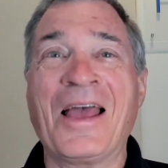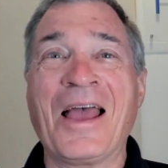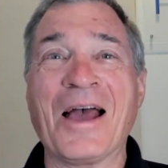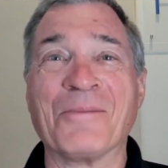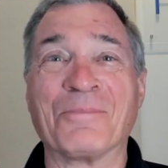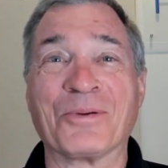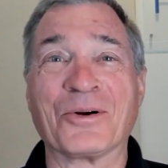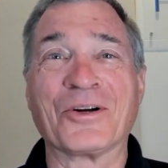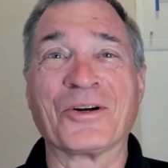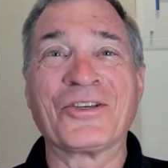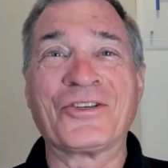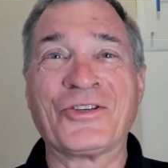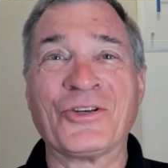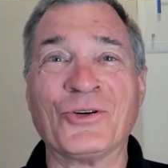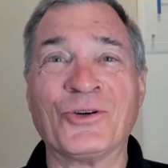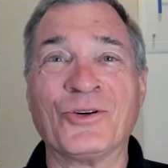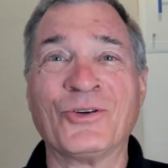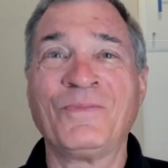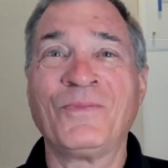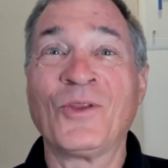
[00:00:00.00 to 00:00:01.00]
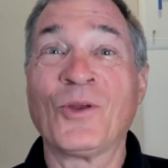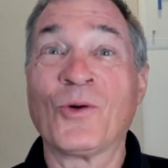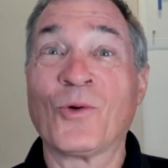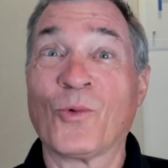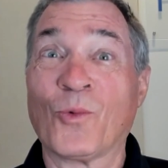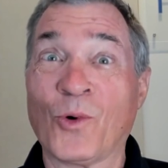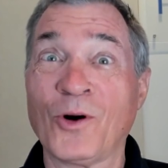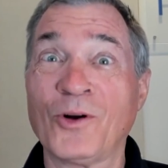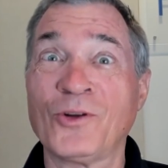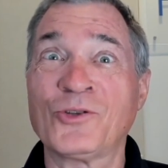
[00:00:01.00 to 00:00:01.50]
And pretty soon,
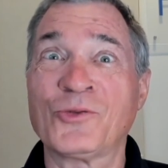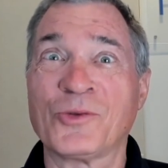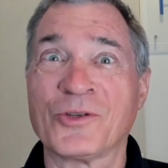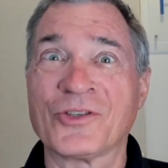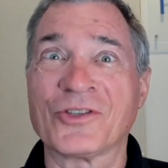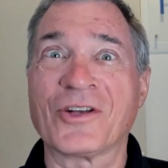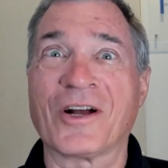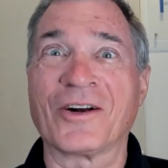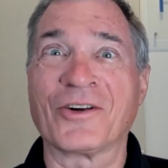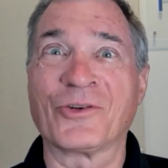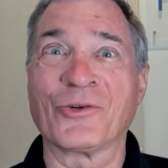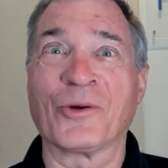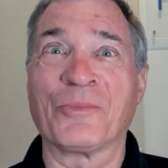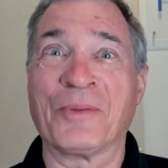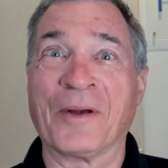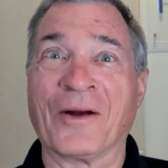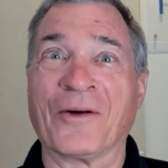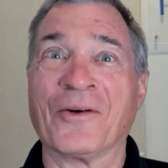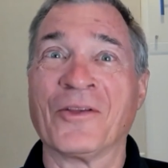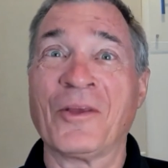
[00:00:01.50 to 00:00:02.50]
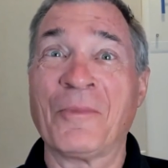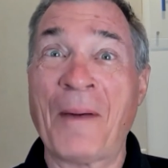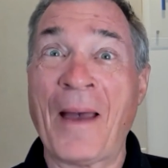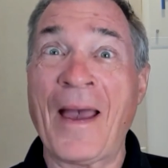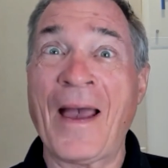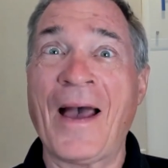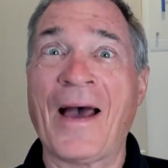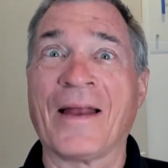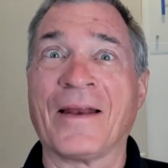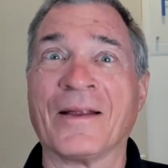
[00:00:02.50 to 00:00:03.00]
words will start to appear on the
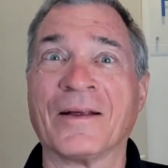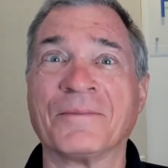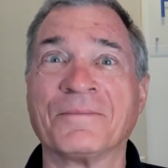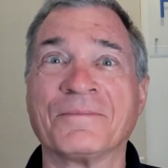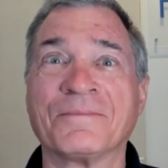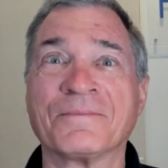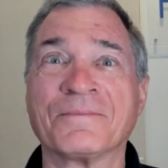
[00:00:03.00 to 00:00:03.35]
pad.